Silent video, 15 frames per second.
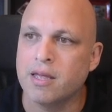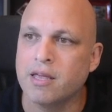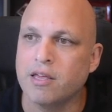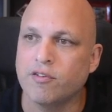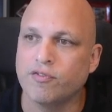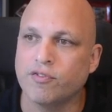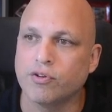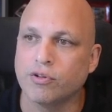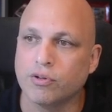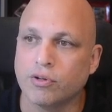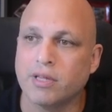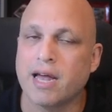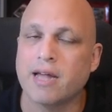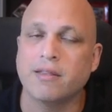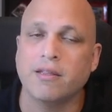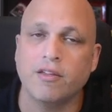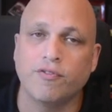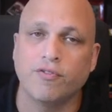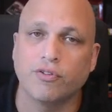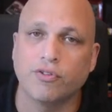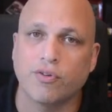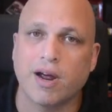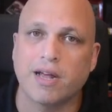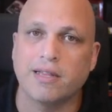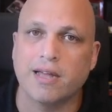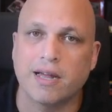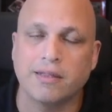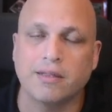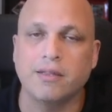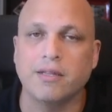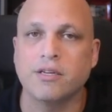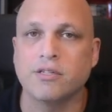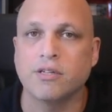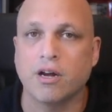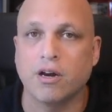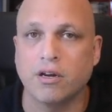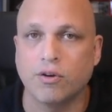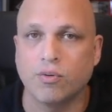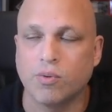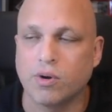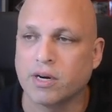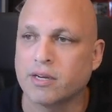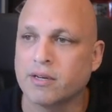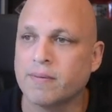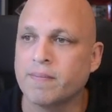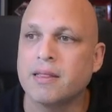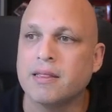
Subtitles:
If you do that, if you try that, this is not gonna work.